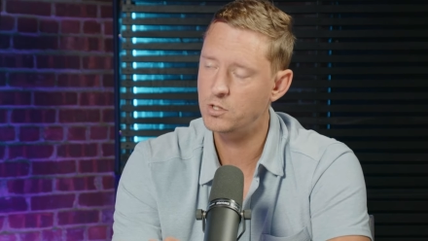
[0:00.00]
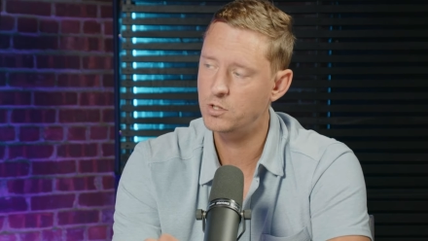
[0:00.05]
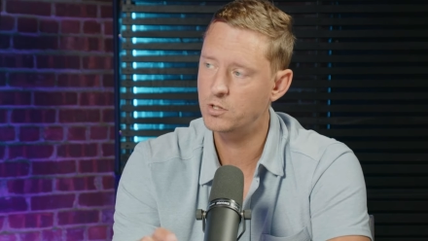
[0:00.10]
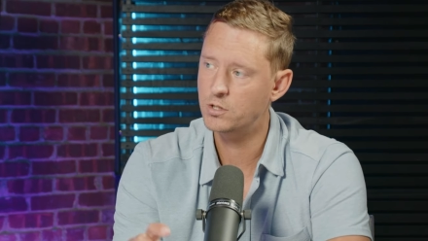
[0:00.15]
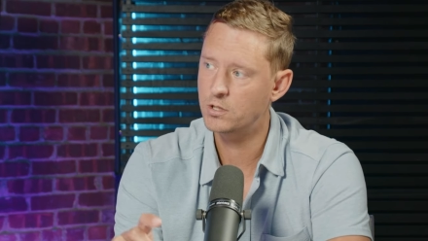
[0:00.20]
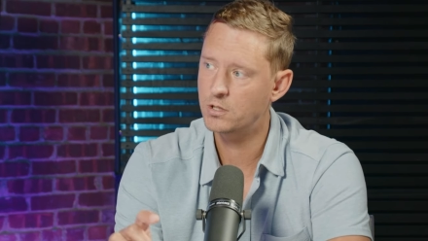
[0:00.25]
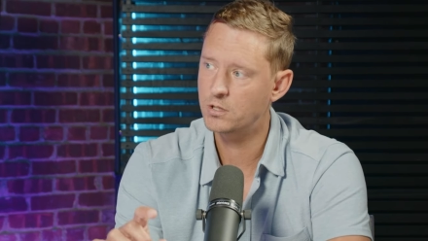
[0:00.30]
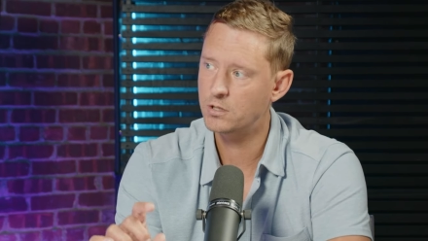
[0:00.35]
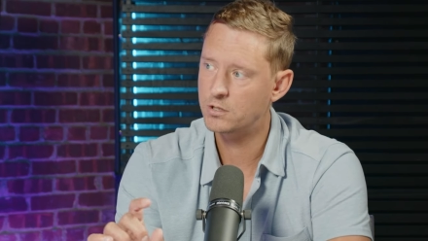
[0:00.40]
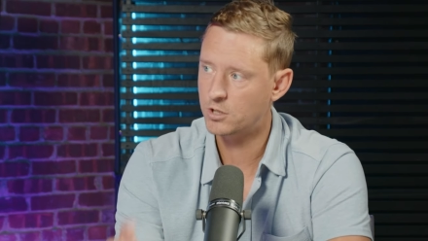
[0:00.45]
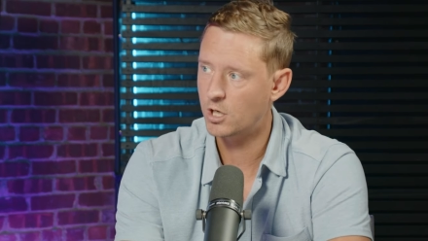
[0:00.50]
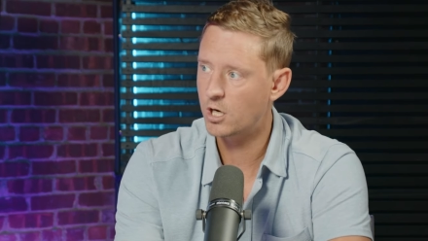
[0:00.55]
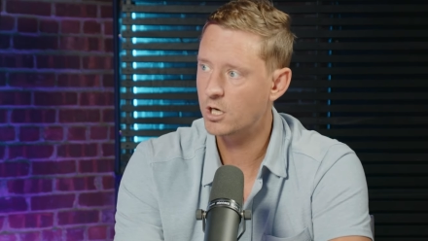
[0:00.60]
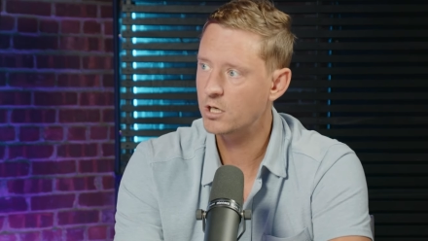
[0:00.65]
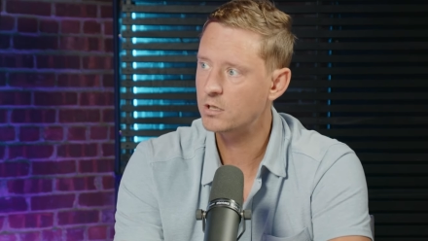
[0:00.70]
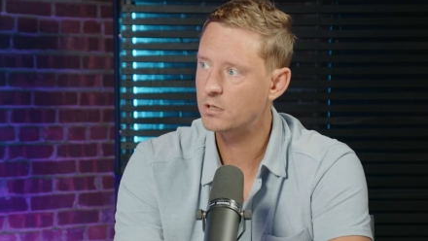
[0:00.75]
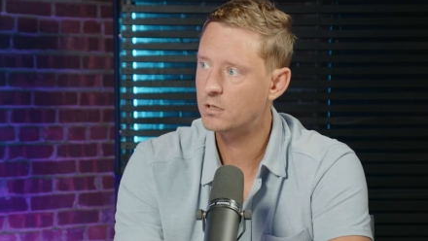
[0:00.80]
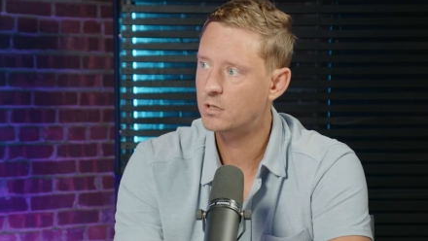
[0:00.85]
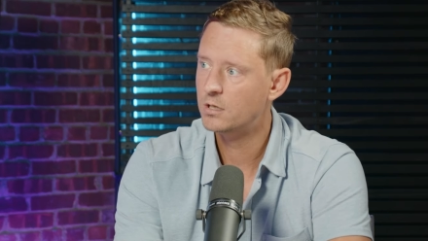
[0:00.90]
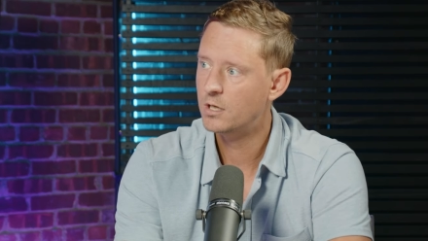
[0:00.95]
your
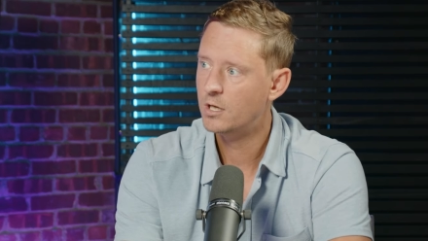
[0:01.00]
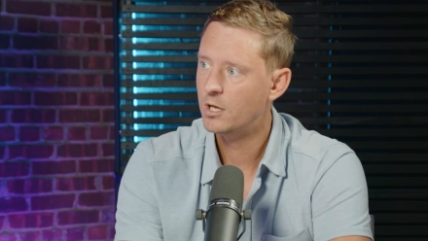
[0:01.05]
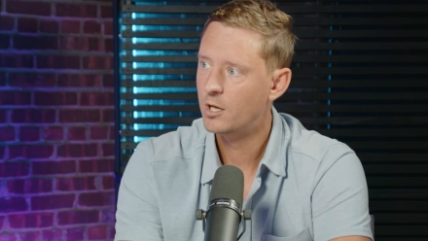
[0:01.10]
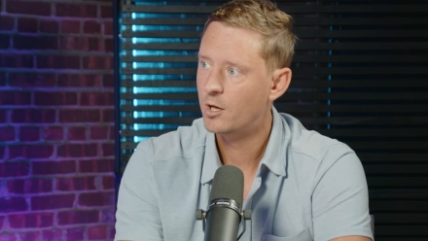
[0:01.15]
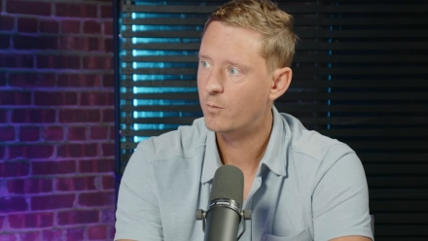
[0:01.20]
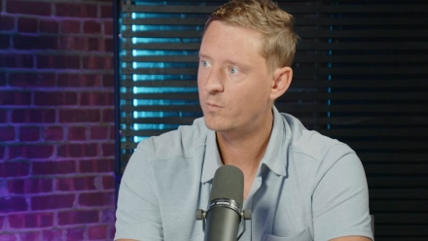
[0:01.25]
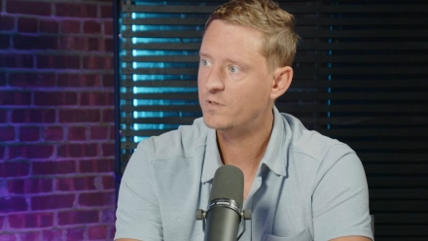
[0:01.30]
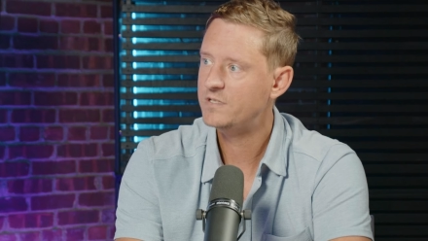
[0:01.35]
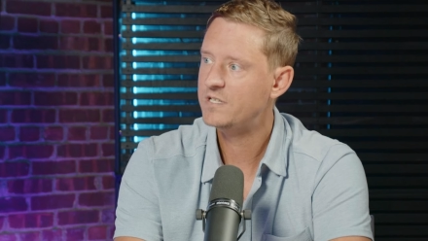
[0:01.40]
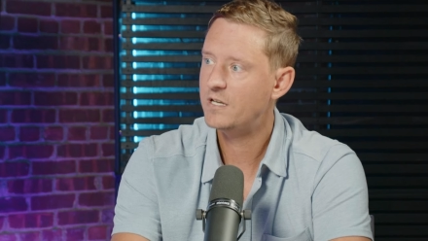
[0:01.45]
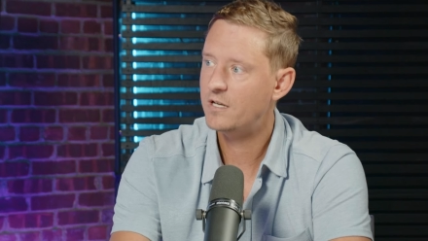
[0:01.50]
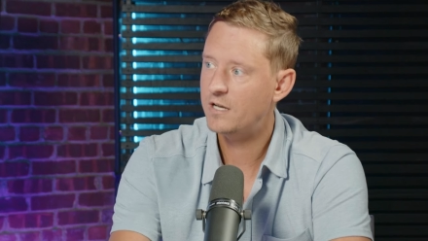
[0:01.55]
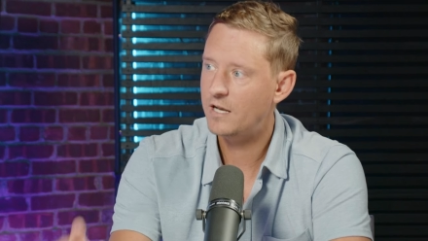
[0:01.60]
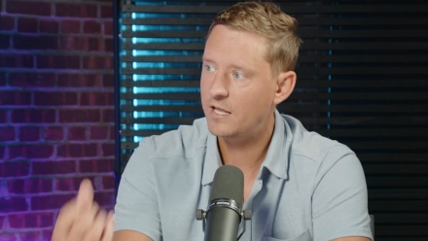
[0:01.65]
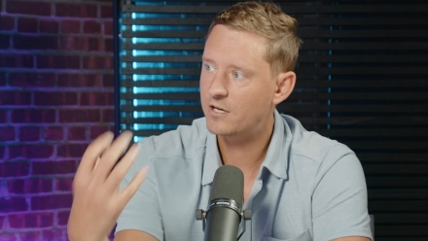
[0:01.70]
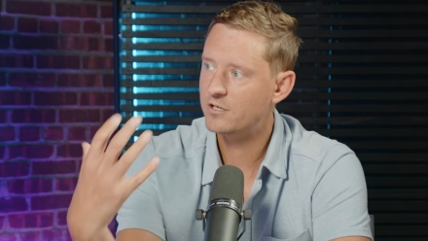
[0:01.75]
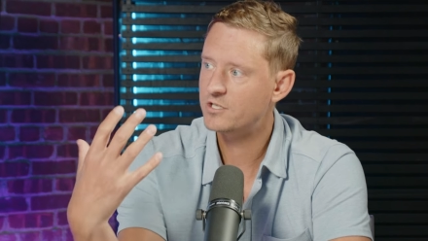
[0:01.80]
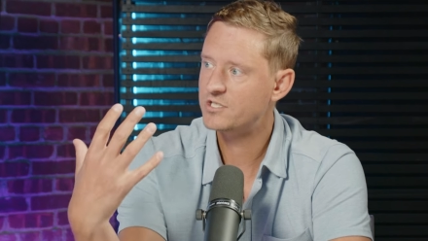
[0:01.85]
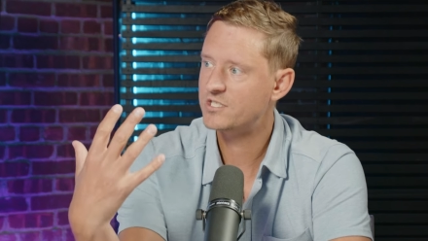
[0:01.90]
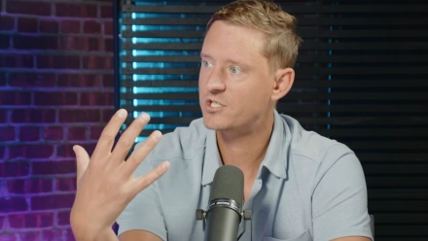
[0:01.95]
cart, we did an
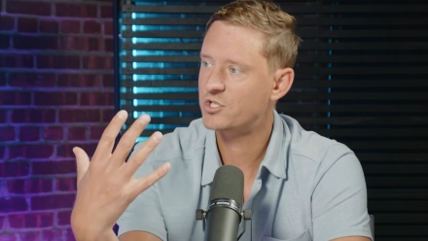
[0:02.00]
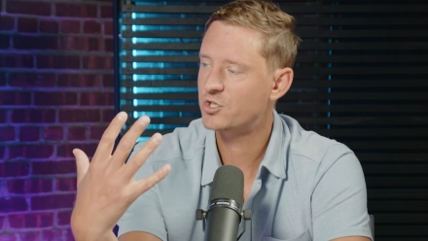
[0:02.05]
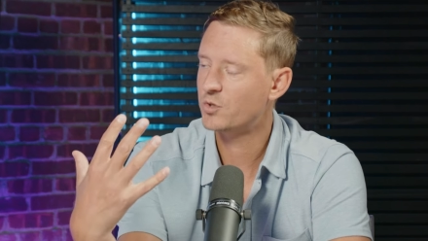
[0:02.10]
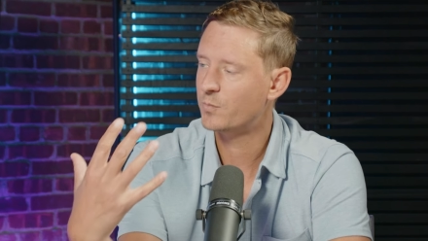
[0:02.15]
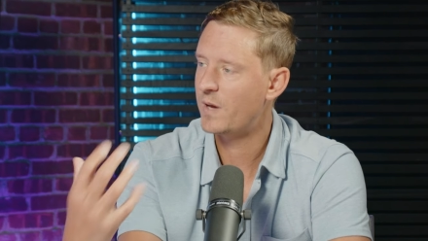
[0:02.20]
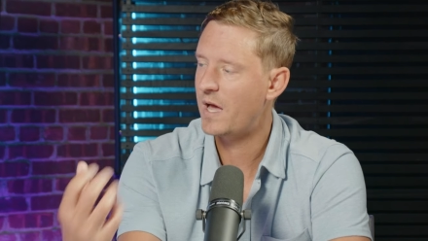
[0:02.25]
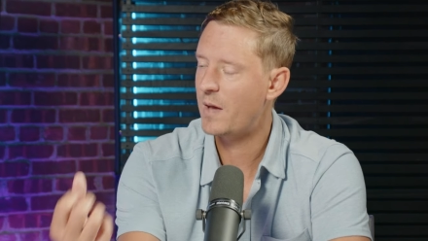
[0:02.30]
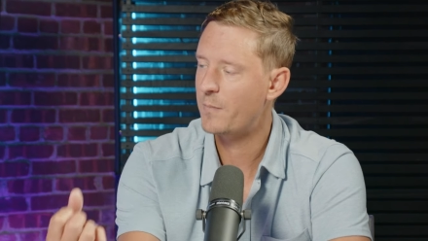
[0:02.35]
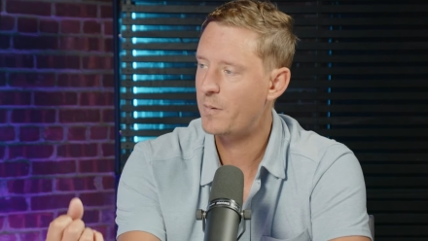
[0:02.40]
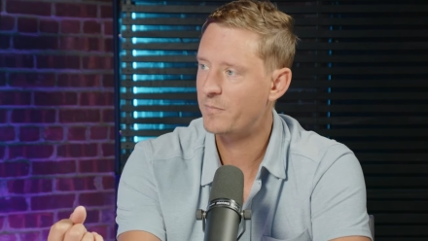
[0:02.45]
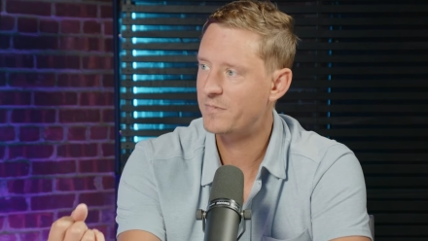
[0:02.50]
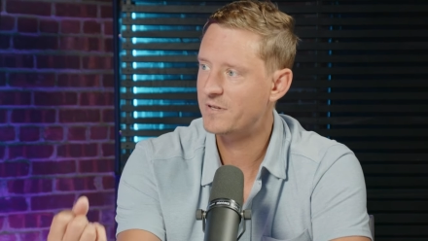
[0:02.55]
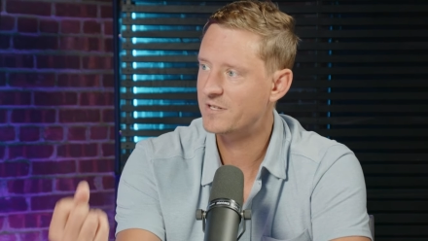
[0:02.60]
interstitial pop-up.